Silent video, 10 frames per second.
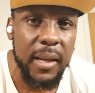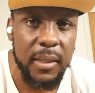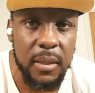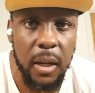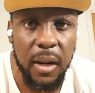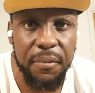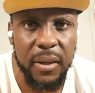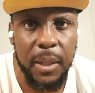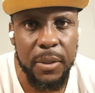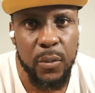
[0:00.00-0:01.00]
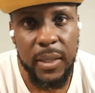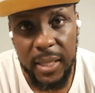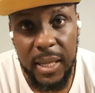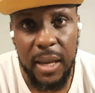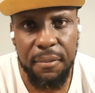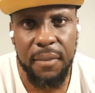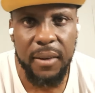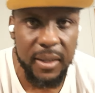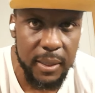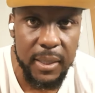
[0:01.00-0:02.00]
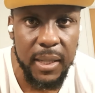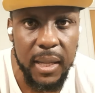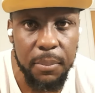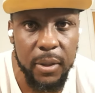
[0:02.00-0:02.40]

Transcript: in South Africa between the EFF and the DA.